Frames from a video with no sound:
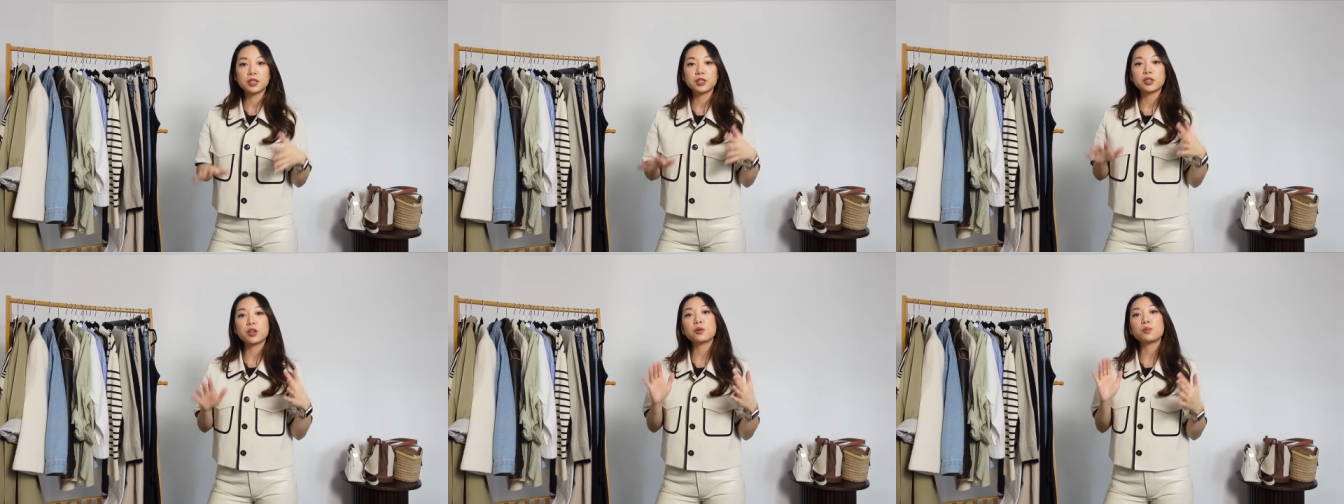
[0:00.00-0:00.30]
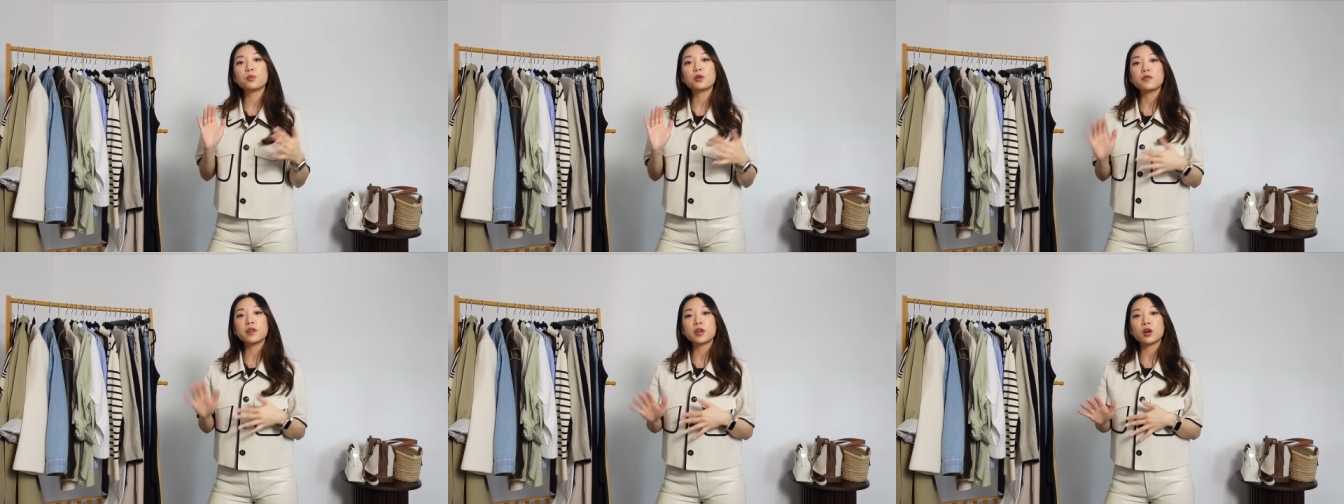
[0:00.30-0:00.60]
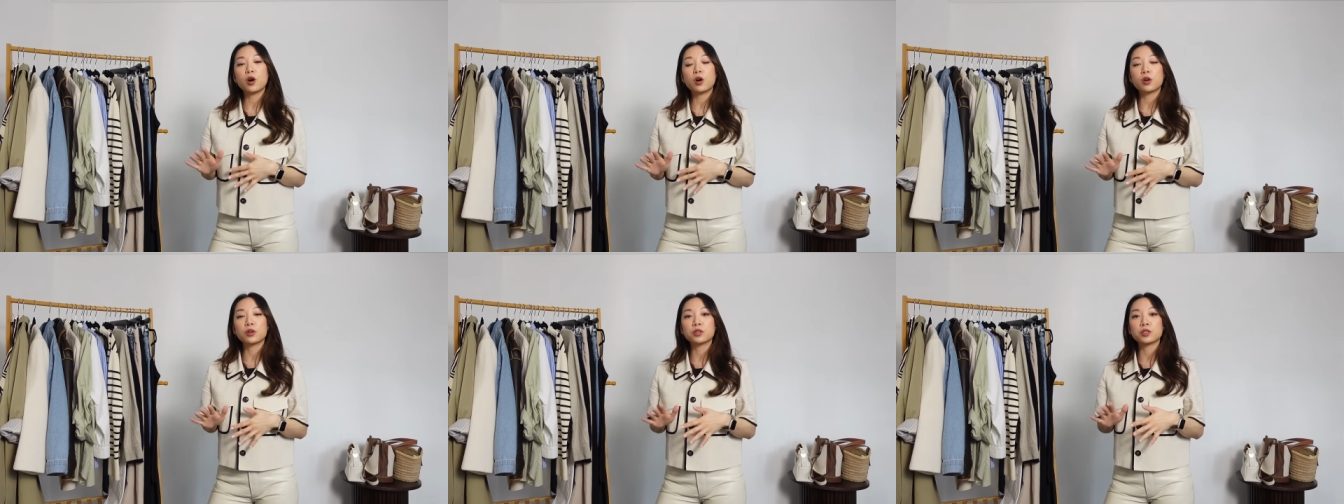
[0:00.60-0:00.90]
So moving
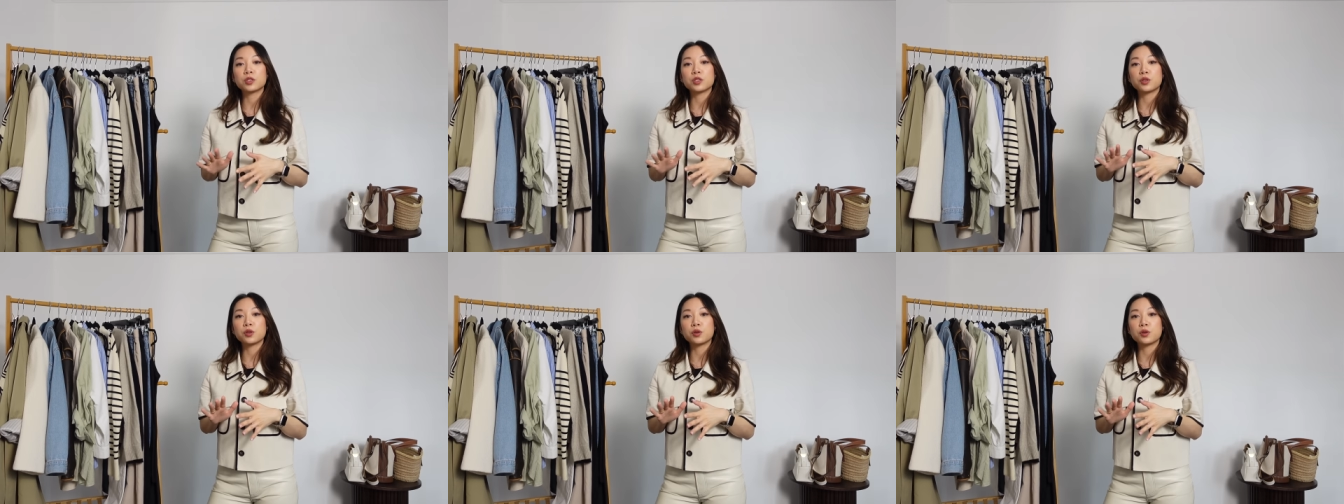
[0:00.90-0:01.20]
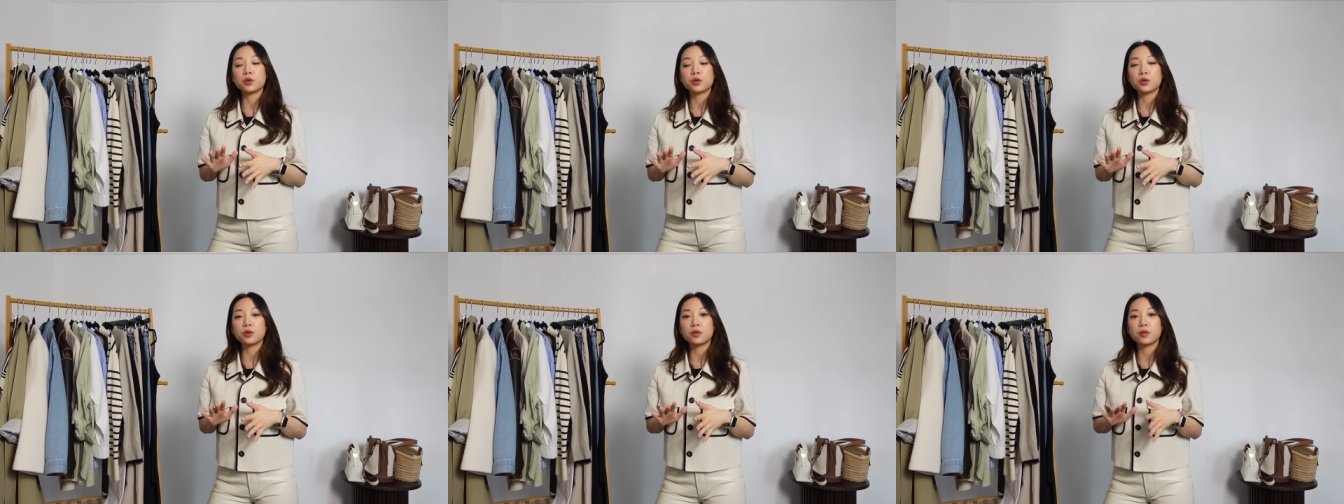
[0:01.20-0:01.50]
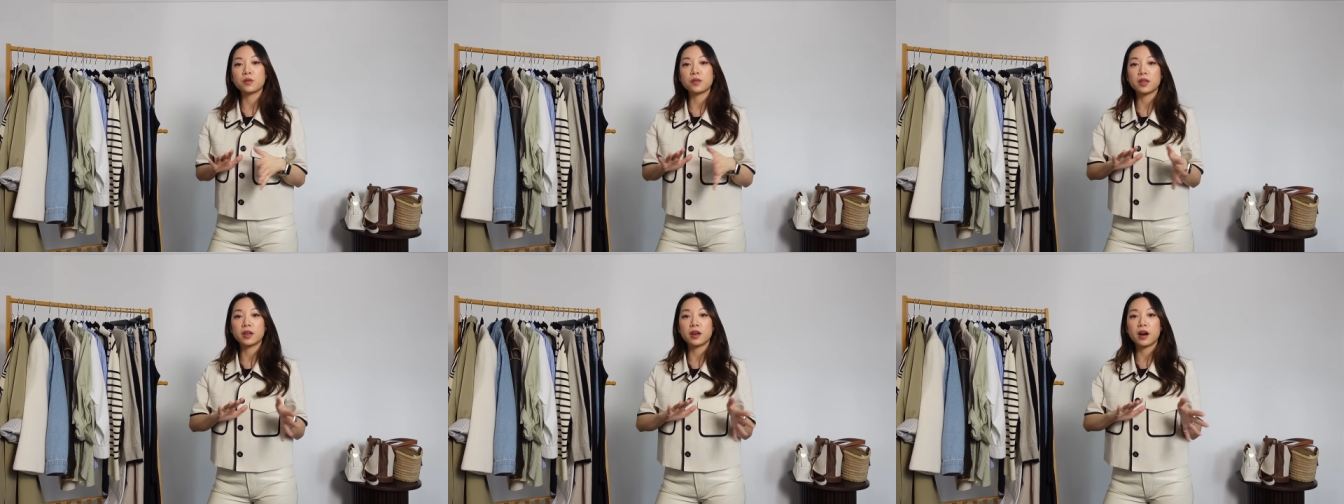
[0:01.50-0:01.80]
on
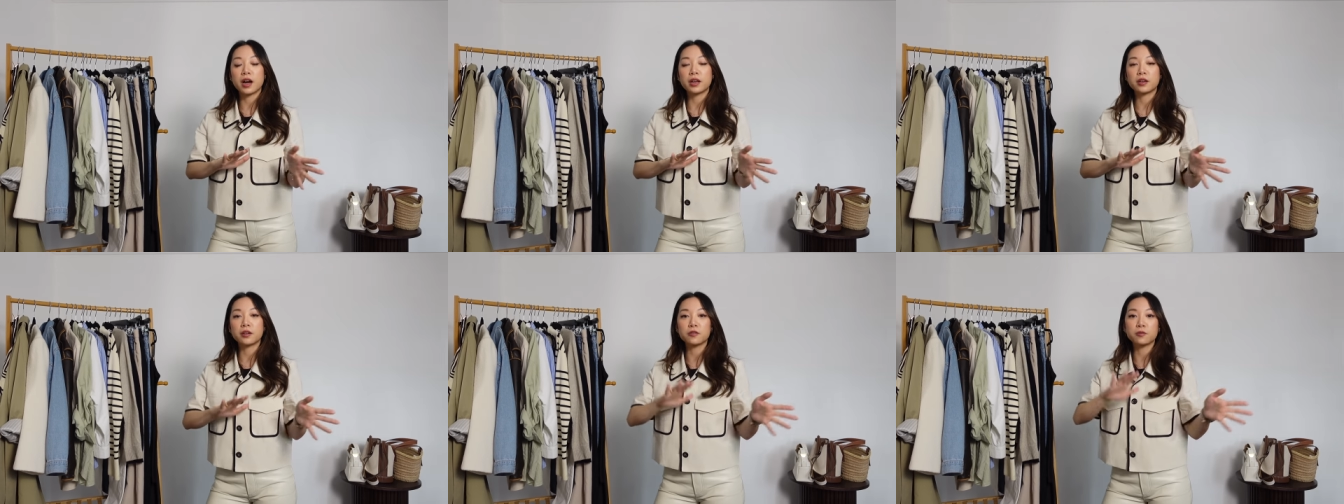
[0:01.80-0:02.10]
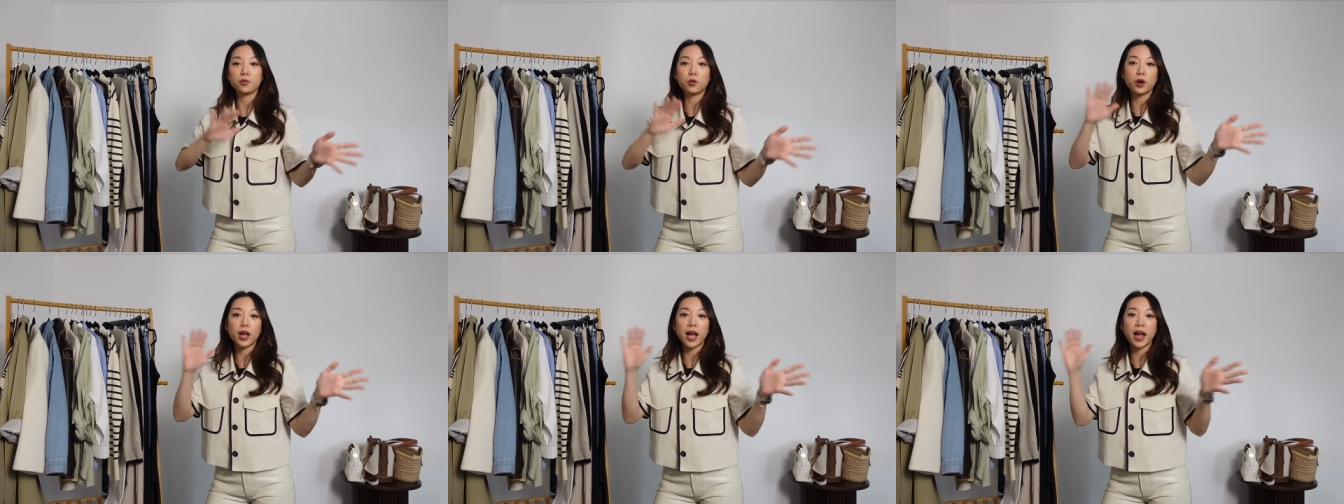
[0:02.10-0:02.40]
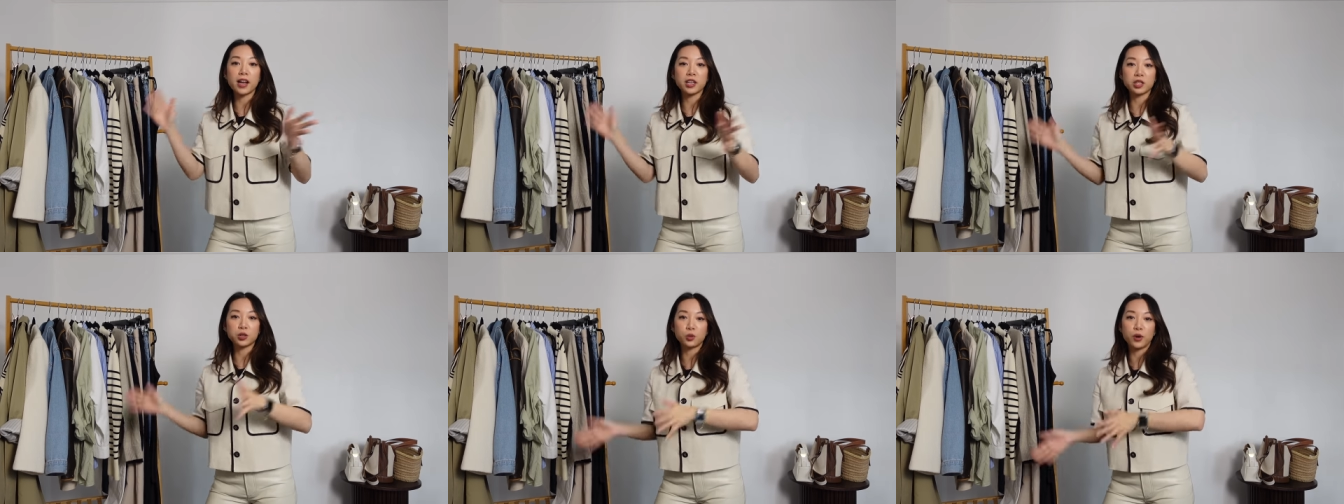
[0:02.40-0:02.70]
to the kind of more
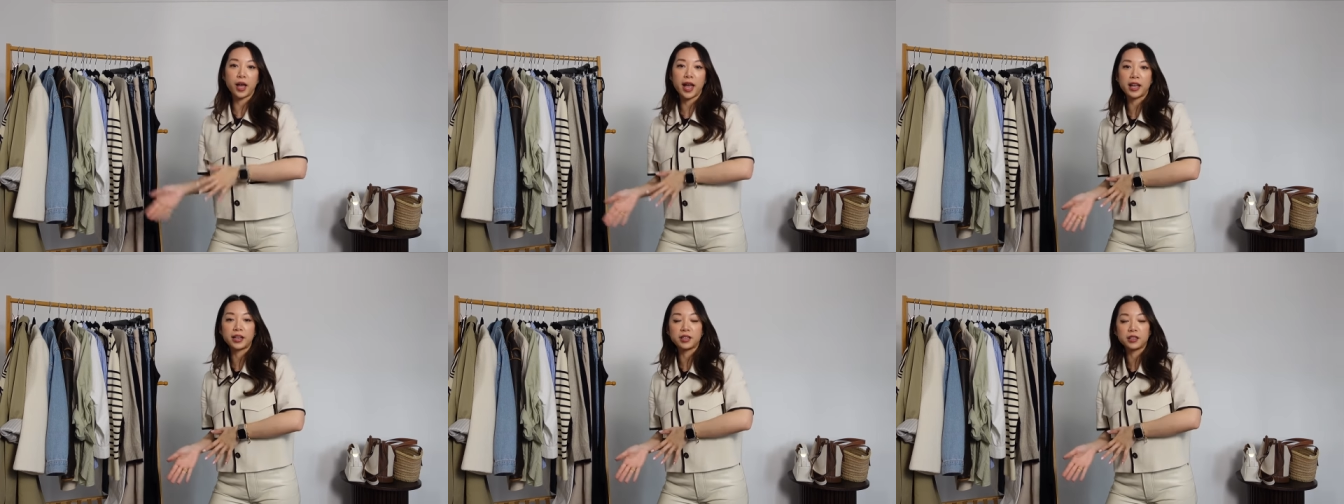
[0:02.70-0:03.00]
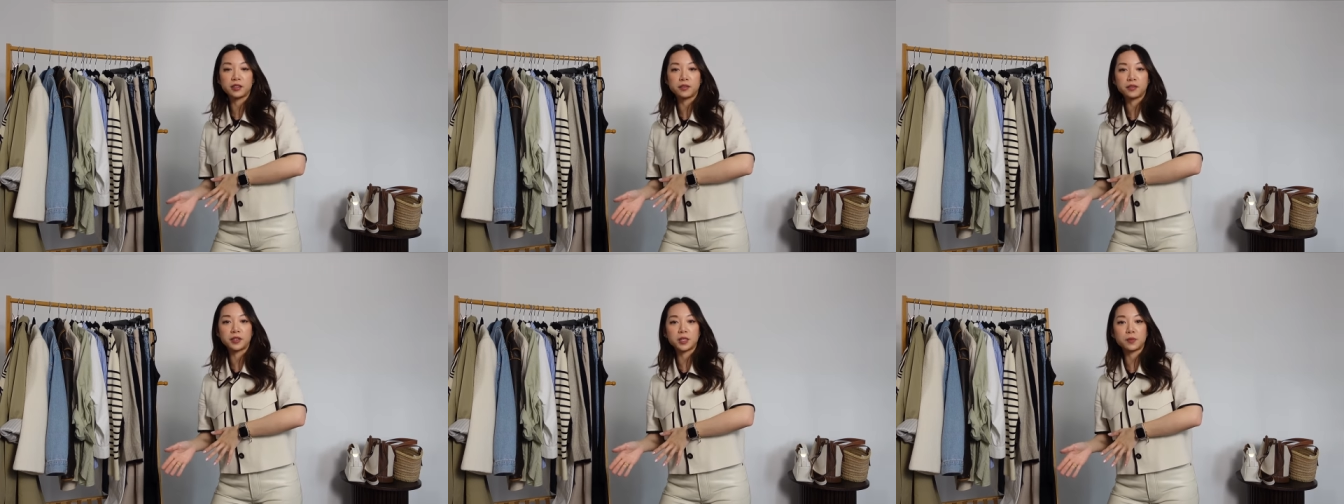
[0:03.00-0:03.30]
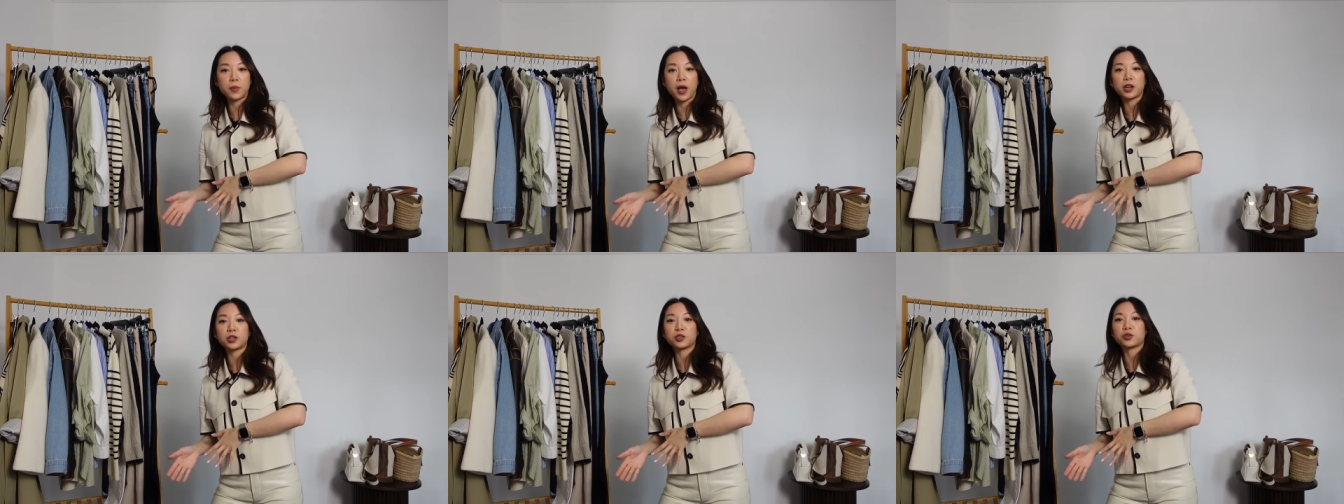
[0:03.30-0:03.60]
casual end of the
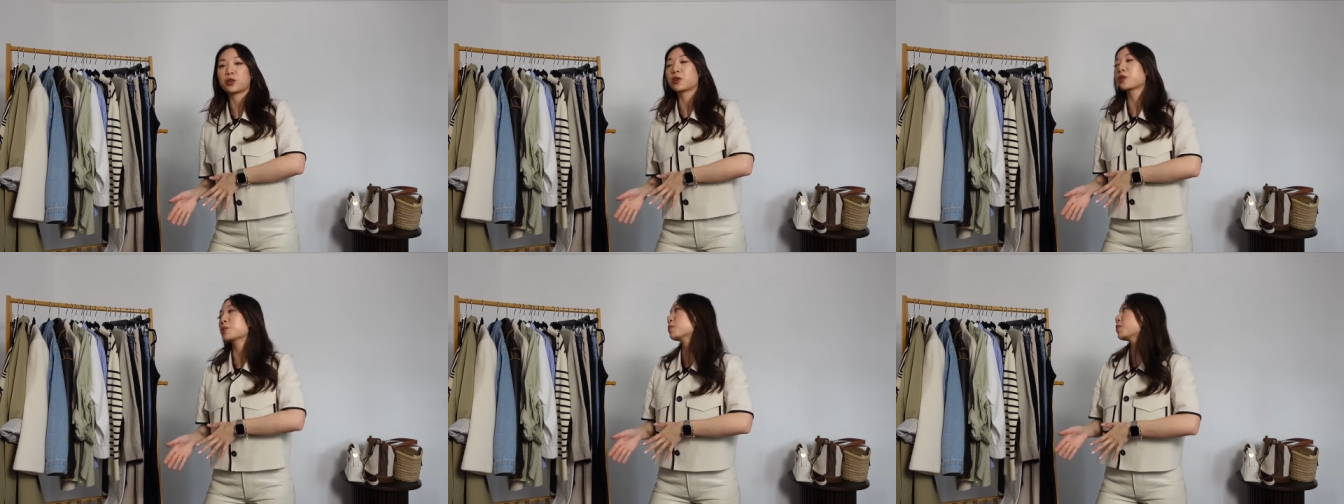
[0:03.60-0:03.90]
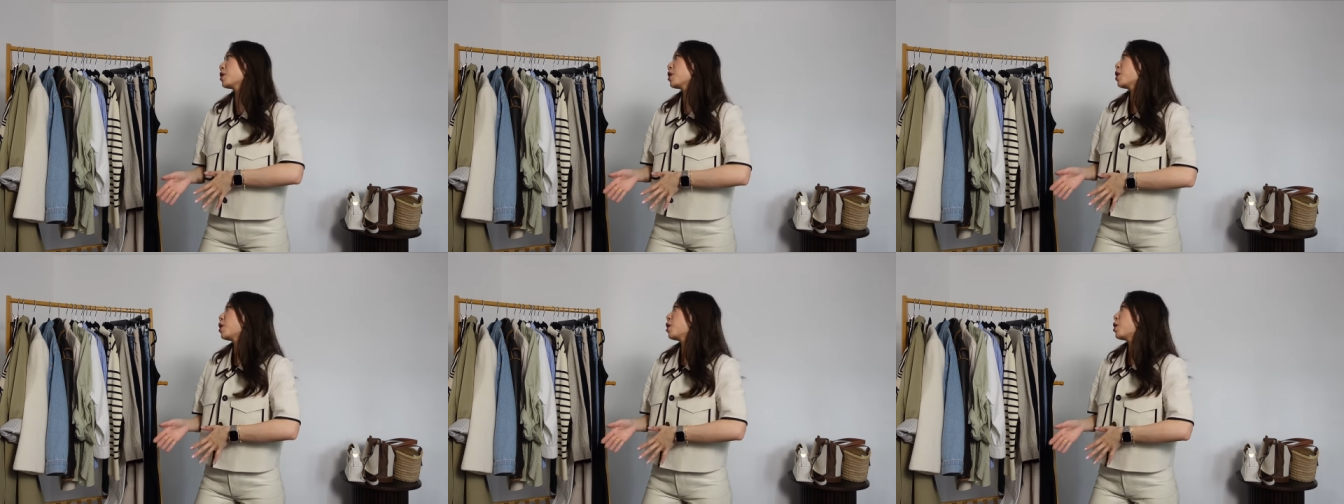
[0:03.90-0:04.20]
spectrum,